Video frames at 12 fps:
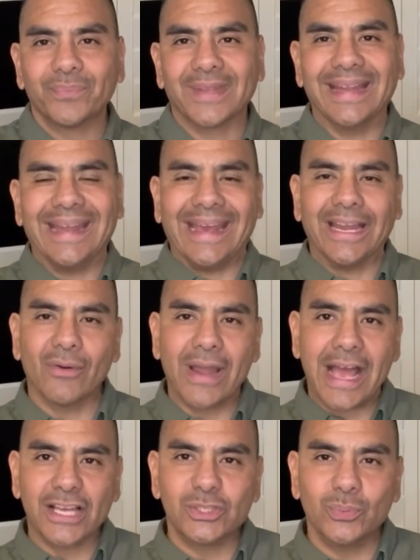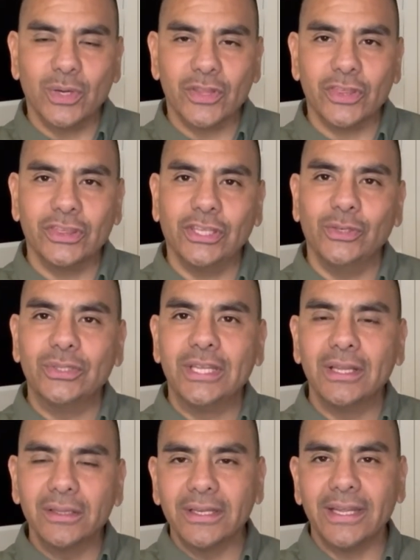it interacts with the
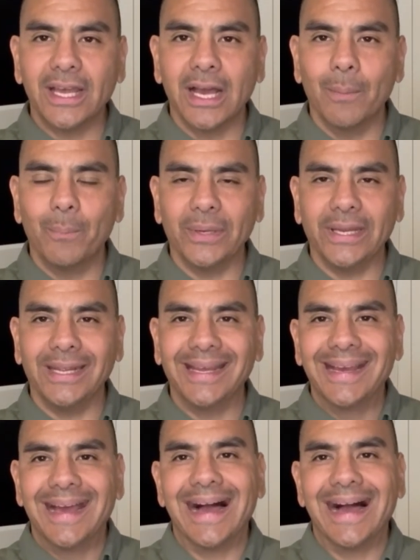utility company,